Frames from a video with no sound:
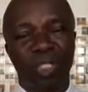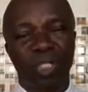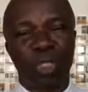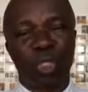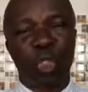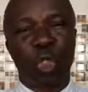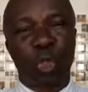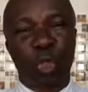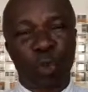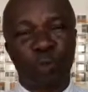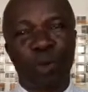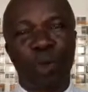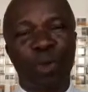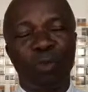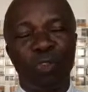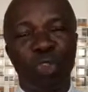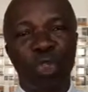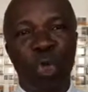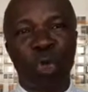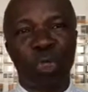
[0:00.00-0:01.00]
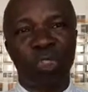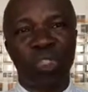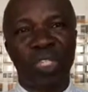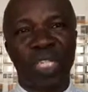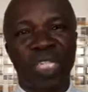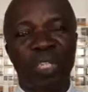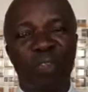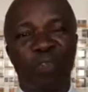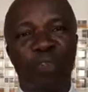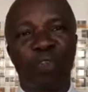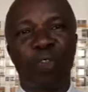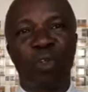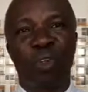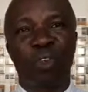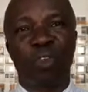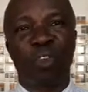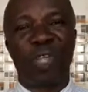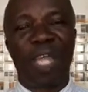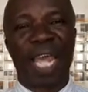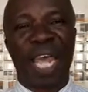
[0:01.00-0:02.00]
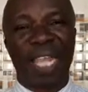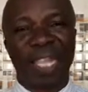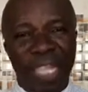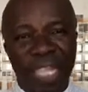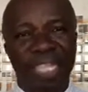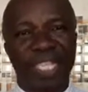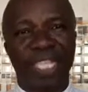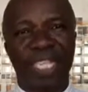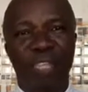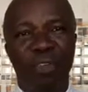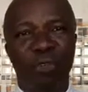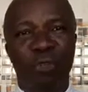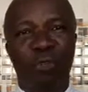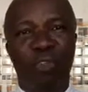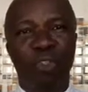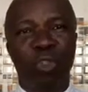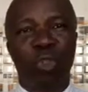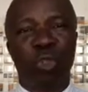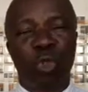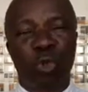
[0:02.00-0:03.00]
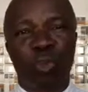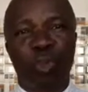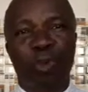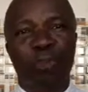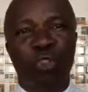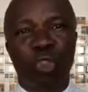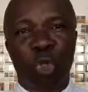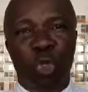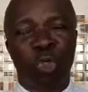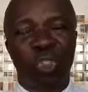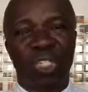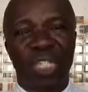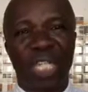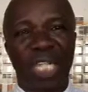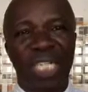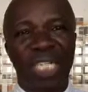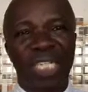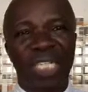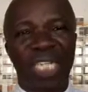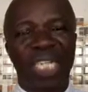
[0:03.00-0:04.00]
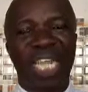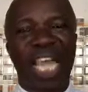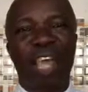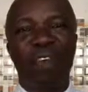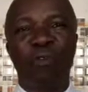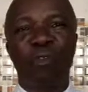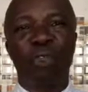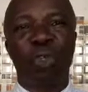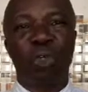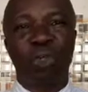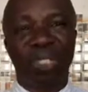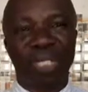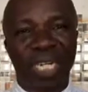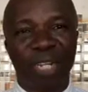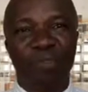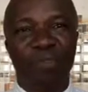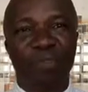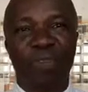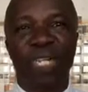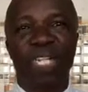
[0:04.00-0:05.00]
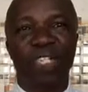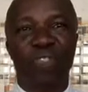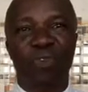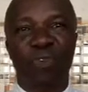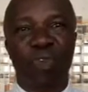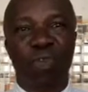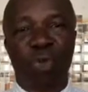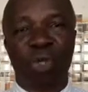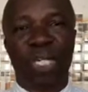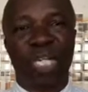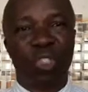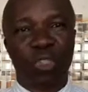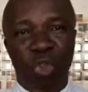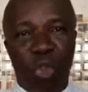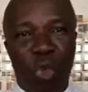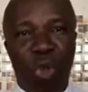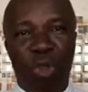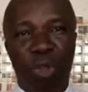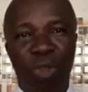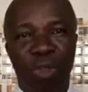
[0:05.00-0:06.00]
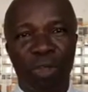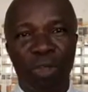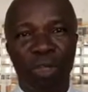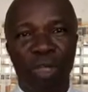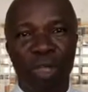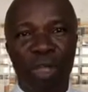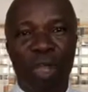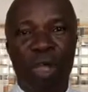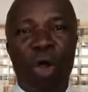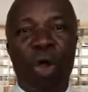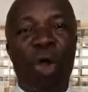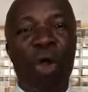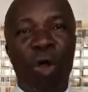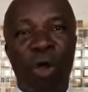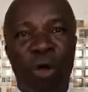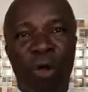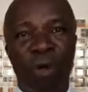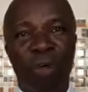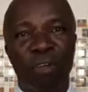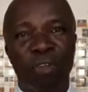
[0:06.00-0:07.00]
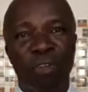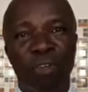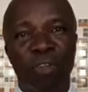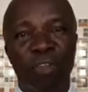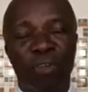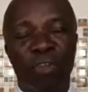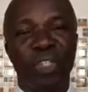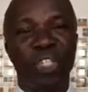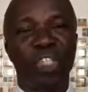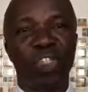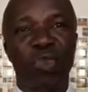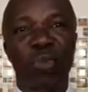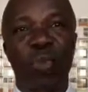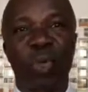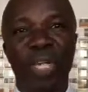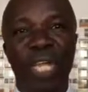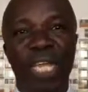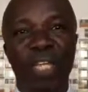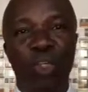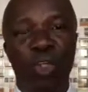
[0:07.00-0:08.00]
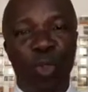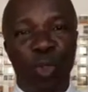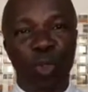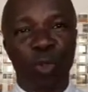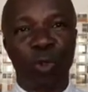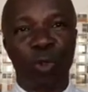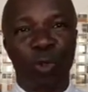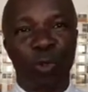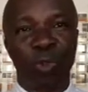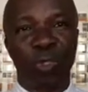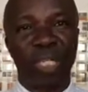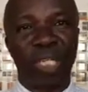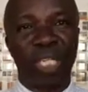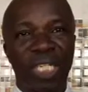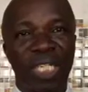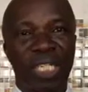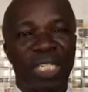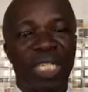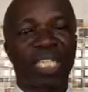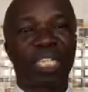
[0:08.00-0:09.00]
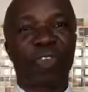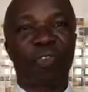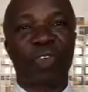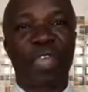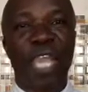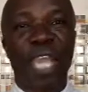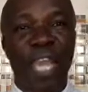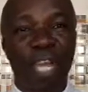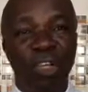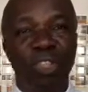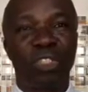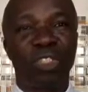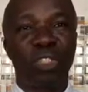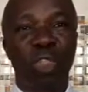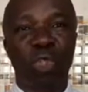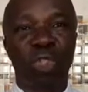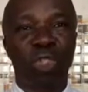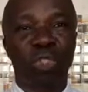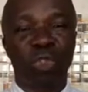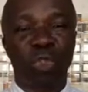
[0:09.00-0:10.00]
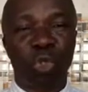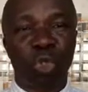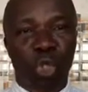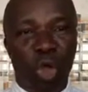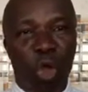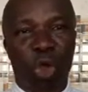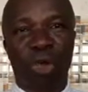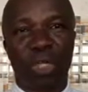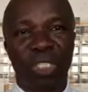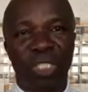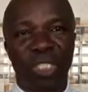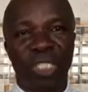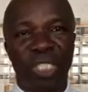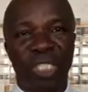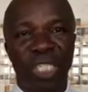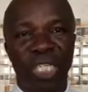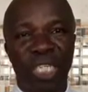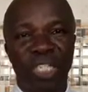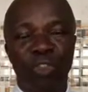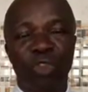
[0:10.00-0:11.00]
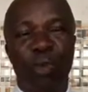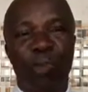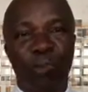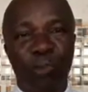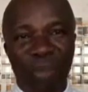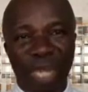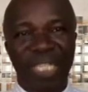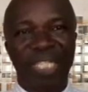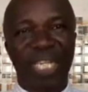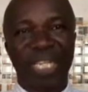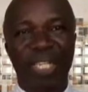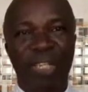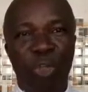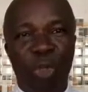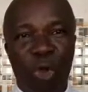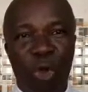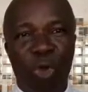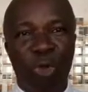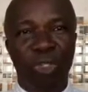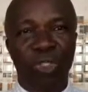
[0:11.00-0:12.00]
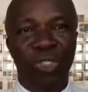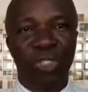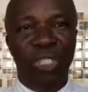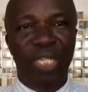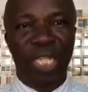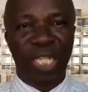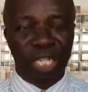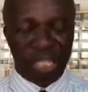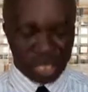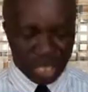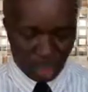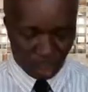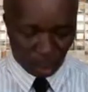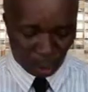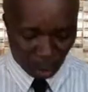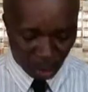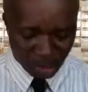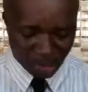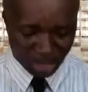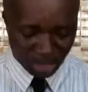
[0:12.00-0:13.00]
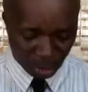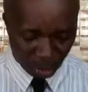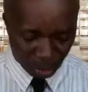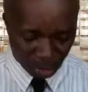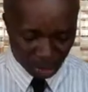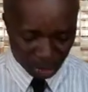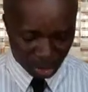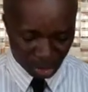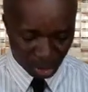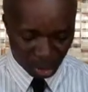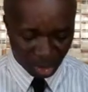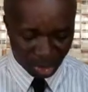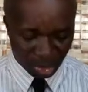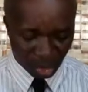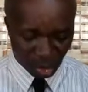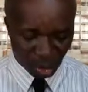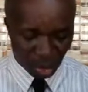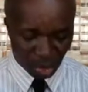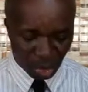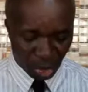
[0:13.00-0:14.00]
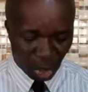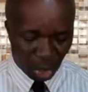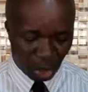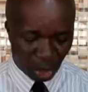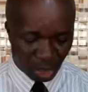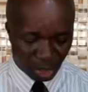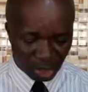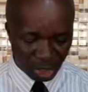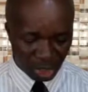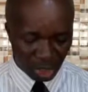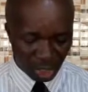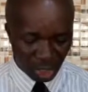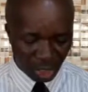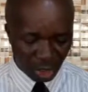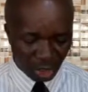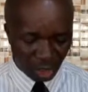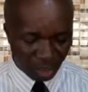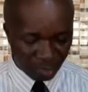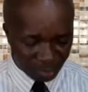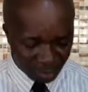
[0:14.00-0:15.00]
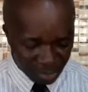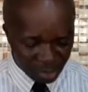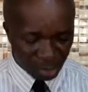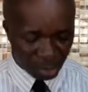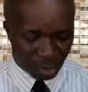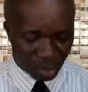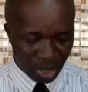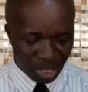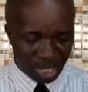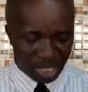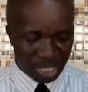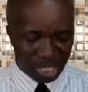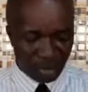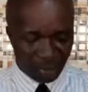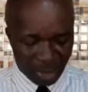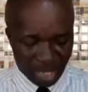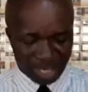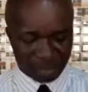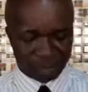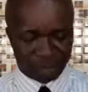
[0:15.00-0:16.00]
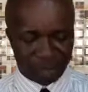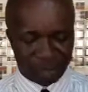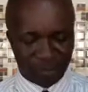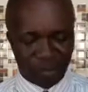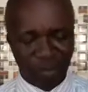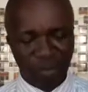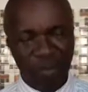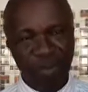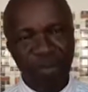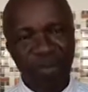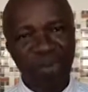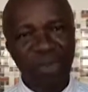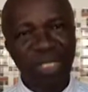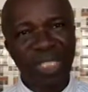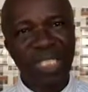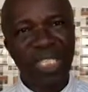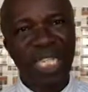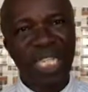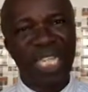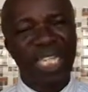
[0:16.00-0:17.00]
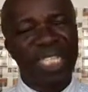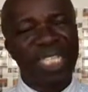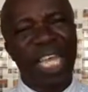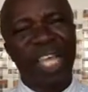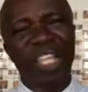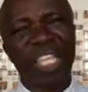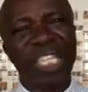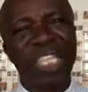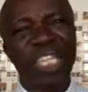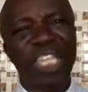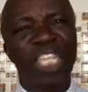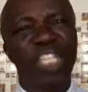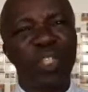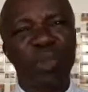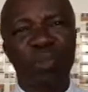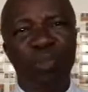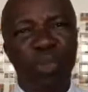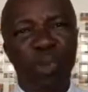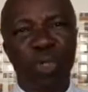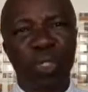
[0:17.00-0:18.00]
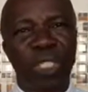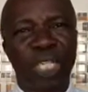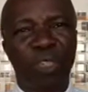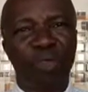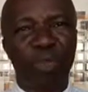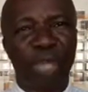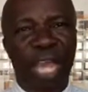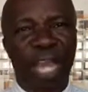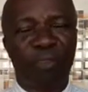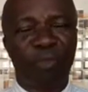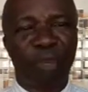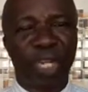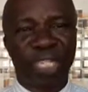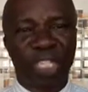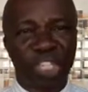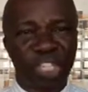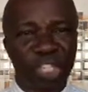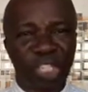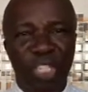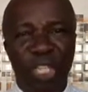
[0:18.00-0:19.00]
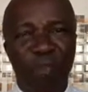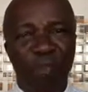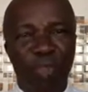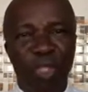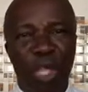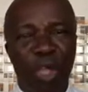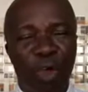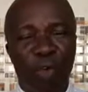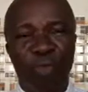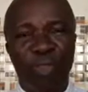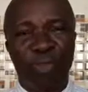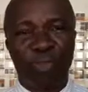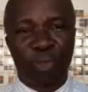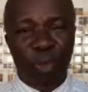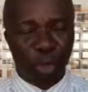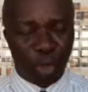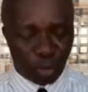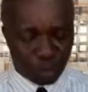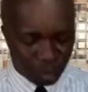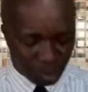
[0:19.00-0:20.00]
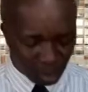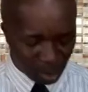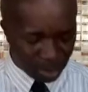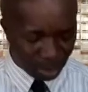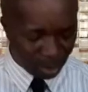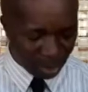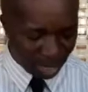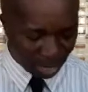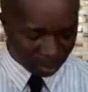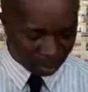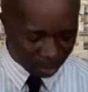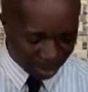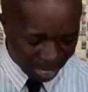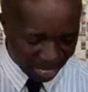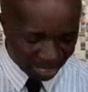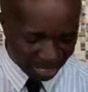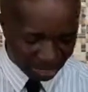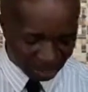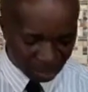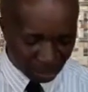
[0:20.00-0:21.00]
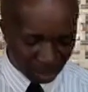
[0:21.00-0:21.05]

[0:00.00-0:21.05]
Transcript: the group of those that are full of anarchy, for the group of those that have no reverence for God at all, or for the smaller group that have held on to God. No matter the cost, they are holding on to the true God of Israel. Amen. Now, in this book that we have read, this chapter of the book of Ruth that we have read,